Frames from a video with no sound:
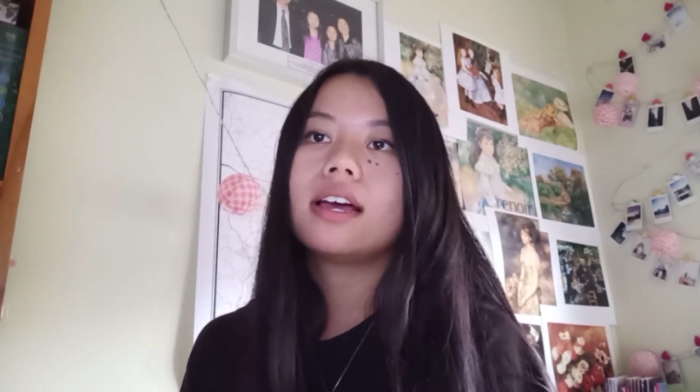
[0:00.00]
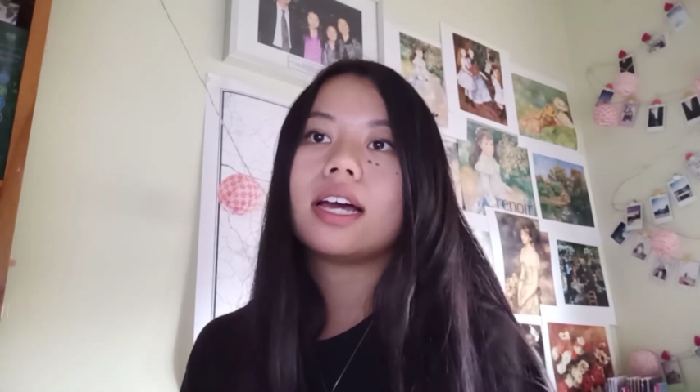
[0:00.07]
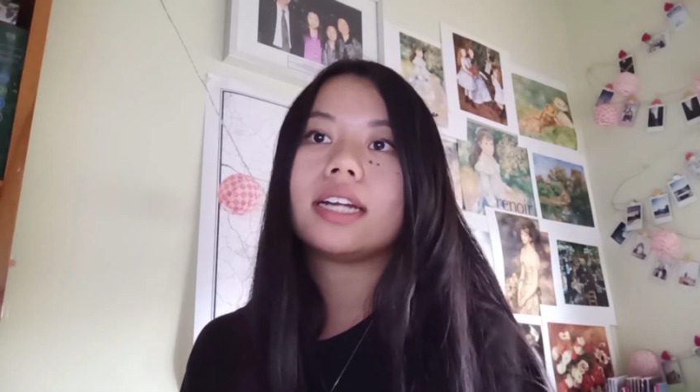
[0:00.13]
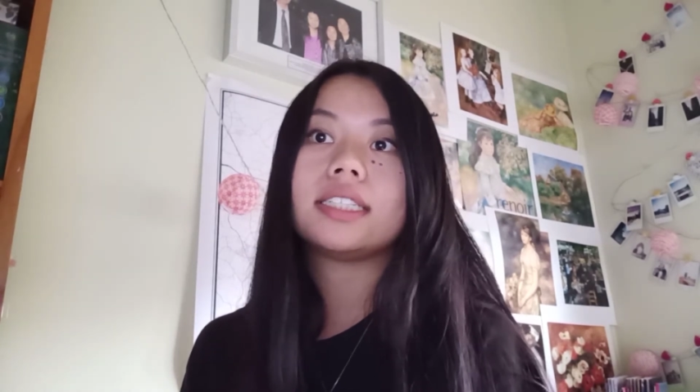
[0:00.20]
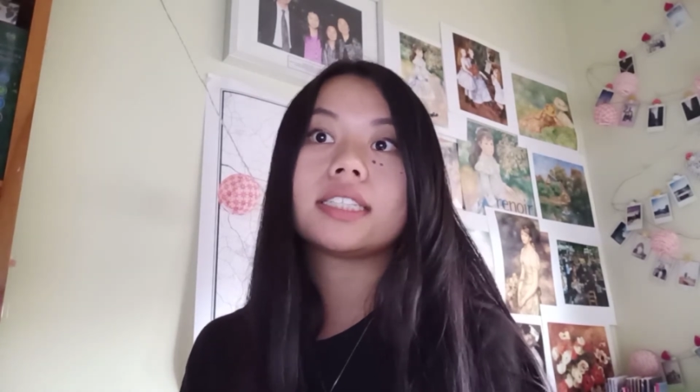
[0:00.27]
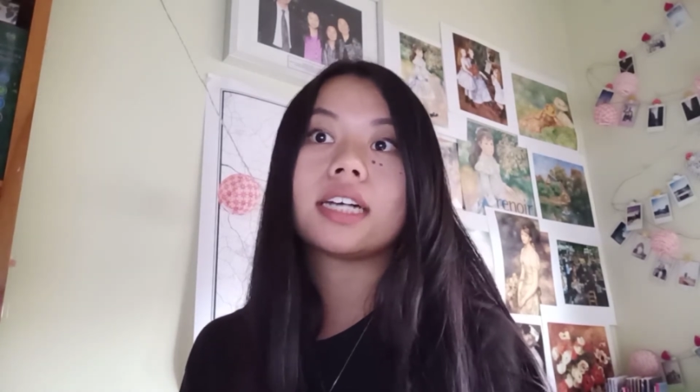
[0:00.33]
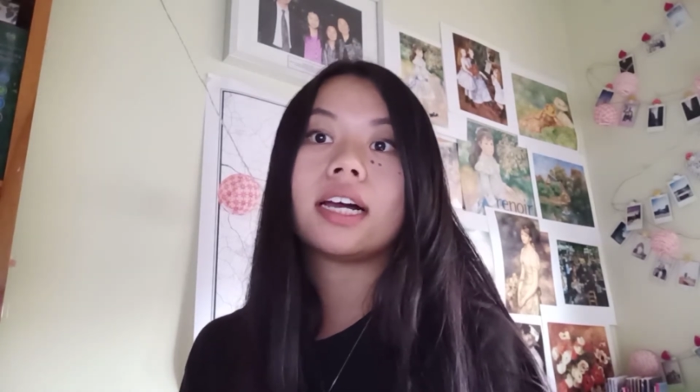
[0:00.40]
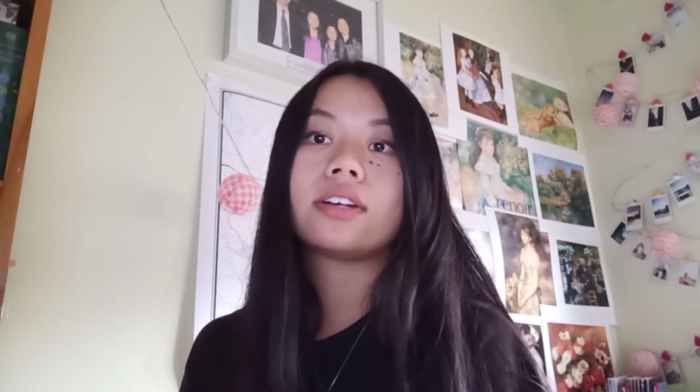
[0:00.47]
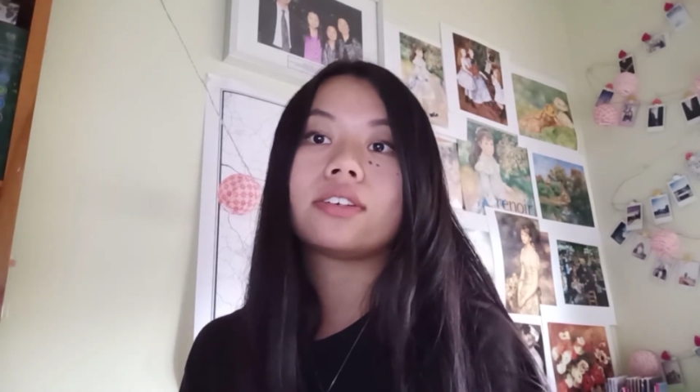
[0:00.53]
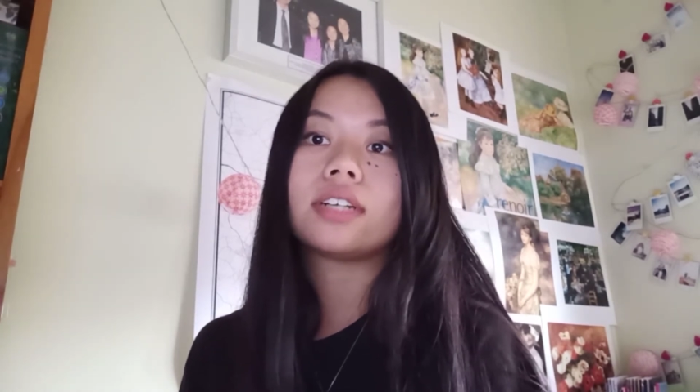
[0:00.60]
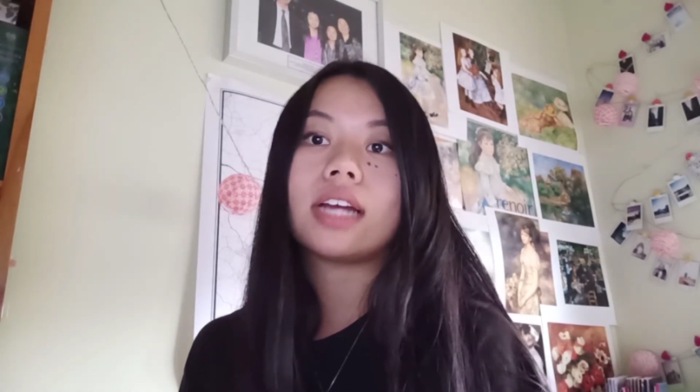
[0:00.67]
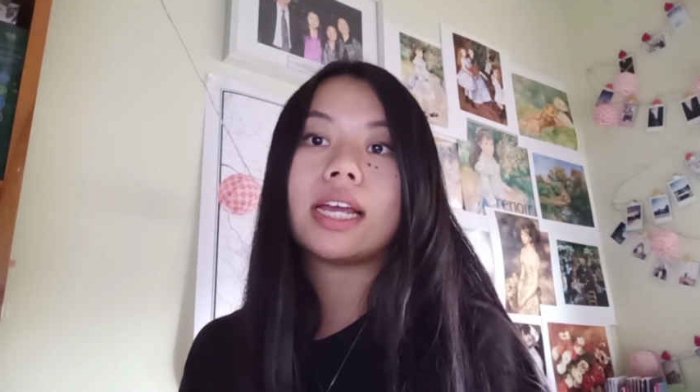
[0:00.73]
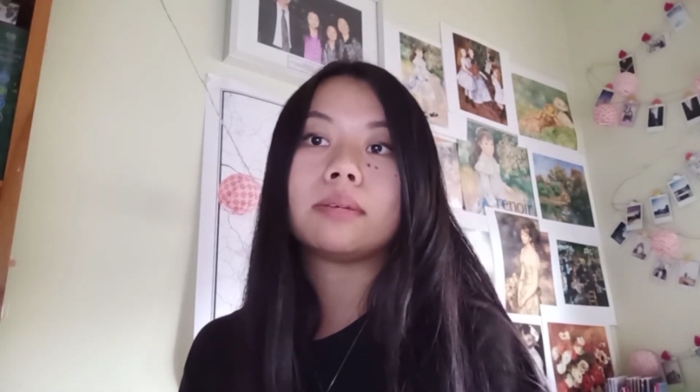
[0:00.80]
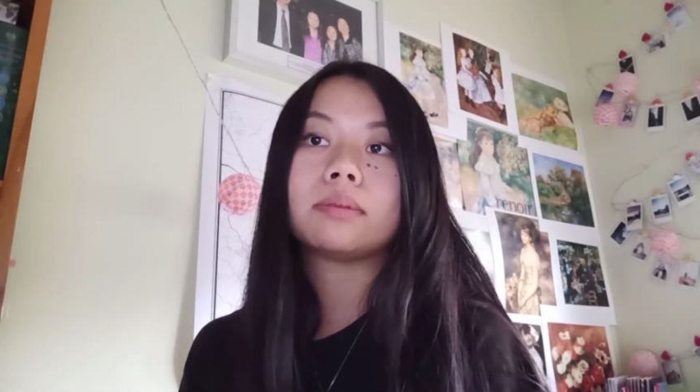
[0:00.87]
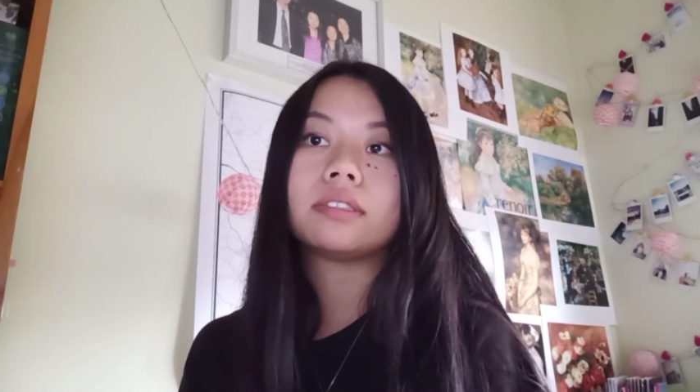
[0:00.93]
and he died on
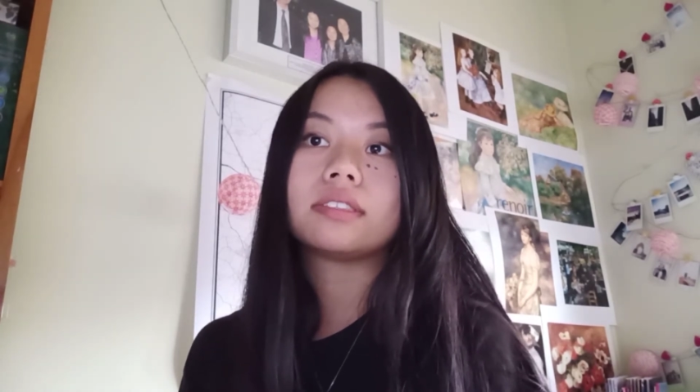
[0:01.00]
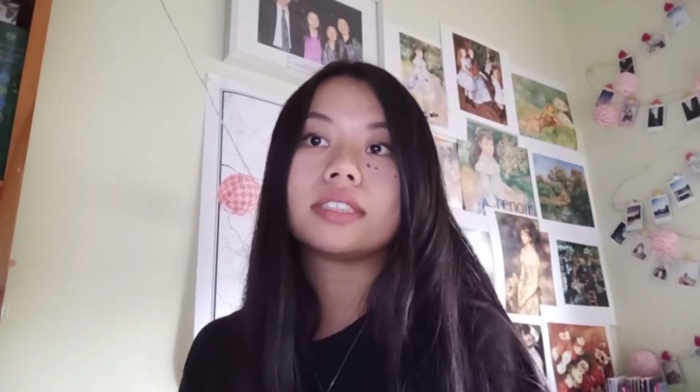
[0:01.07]
April